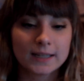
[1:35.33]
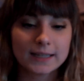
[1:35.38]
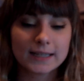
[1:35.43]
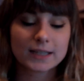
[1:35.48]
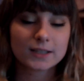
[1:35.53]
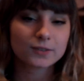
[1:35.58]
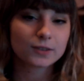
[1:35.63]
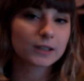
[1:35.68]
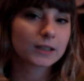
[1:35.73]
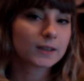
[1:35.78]
he
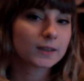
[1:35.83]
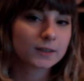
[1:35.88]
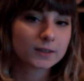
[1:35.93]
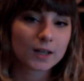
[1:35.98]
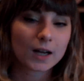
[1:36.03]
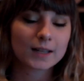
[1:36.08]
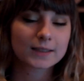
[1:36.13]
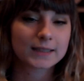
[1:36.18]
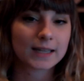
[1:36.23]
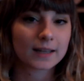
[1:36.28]
has really good
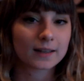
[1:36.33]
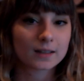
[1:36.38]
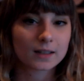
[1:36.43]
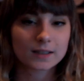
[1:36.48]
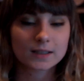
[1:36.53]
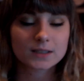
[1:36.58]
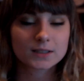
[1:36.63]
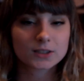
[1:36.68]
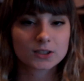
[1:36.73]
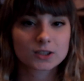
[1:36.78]
content,
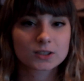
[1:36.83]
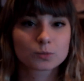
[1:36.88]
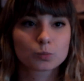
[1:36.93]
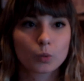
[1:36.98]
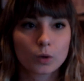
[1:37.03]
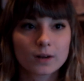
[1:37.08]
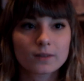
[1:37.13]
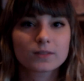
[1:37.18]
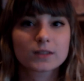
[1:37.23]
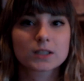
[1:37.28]
and he's just
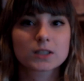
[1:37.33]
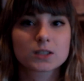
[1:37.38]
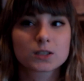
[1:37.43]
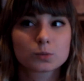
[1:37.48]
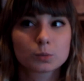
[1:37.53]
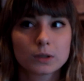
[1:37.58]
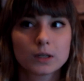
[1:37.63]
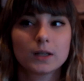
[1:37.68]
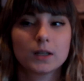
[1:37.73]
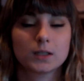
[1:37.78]
one of the
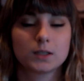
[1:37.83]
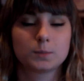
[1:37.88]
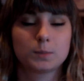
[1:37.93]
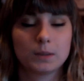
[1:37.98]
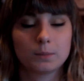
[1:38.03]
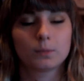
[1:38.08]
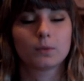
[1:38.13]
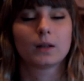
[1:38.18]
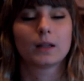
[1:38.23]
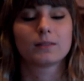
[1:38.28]
sweetest
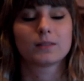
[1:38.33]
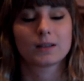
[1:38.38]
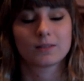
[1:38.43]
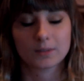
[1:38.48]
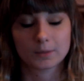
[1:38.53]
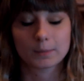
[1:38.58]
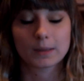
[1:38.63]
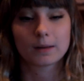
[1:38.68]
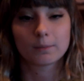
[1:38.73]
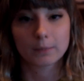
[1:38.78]
people I've
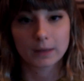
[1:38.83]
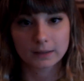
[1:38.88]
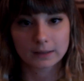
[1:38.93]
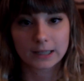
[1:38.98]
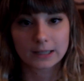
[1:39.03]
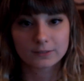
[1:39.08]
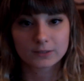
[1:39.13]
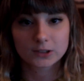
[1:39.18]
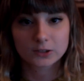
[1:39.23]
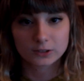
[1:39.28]
ever met in my
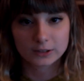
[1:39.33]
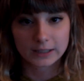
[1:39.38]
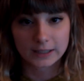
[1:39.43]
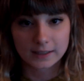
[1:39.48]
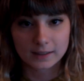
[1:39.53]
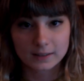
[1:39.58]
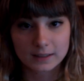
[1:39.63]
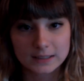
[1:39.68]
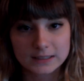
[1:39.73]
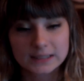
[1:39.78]
life. It's
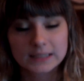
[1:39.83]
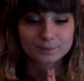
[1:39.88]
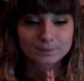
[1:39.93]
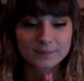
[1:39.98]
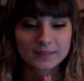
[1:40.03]
ridiculous.